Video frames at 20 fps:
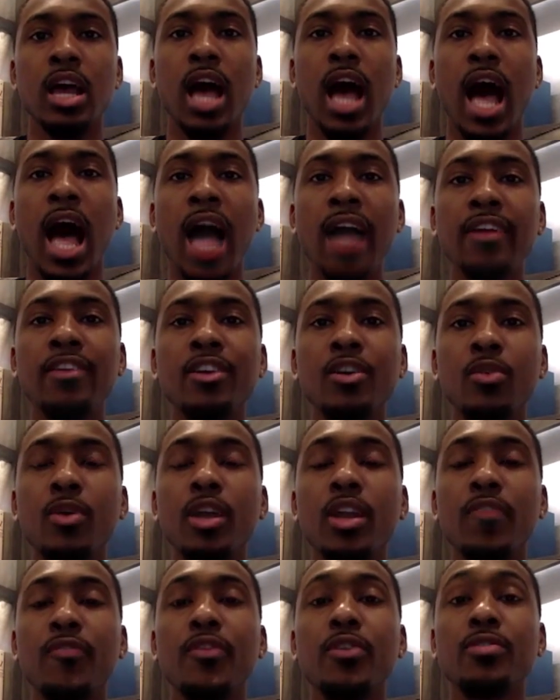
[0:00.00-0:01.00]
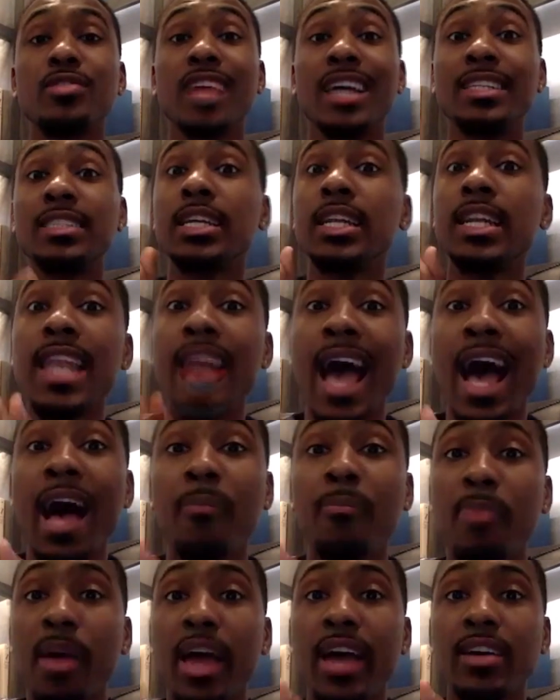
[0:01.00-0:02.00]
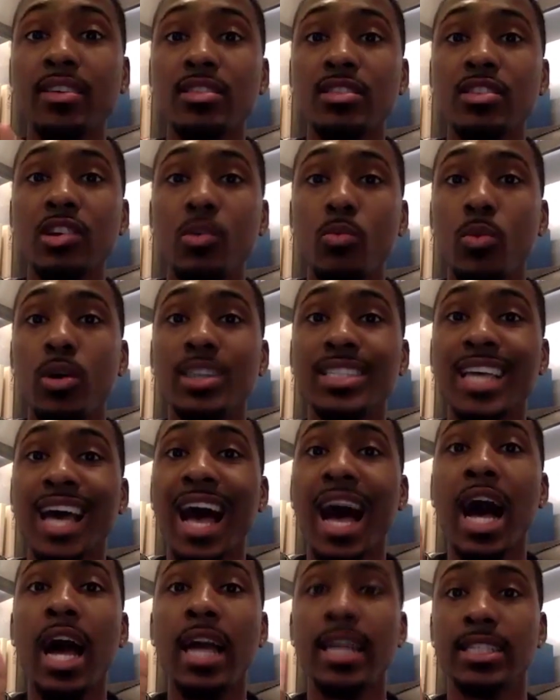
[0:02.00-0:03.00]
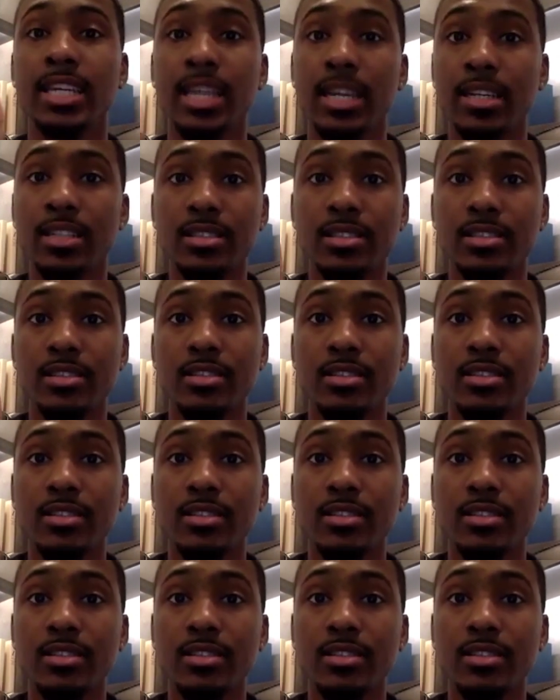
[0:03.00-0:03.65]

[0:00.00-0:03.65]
I know what it feels like to not pass someone's eye test.